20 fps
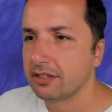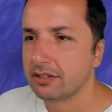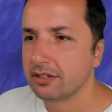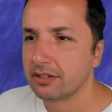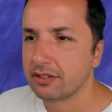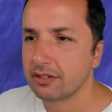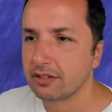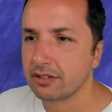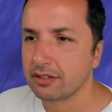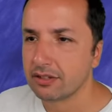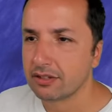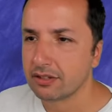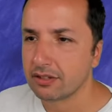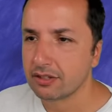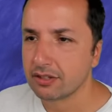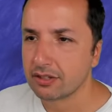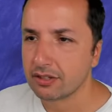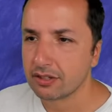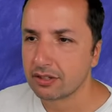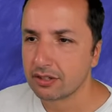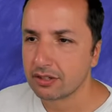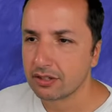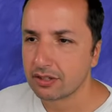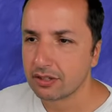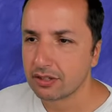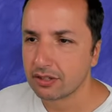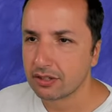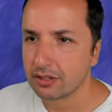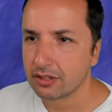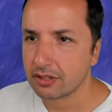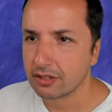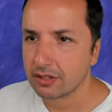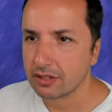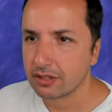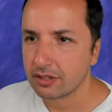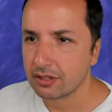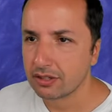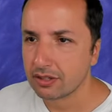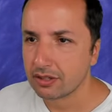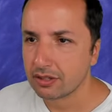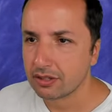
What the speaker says: Nobody speaks.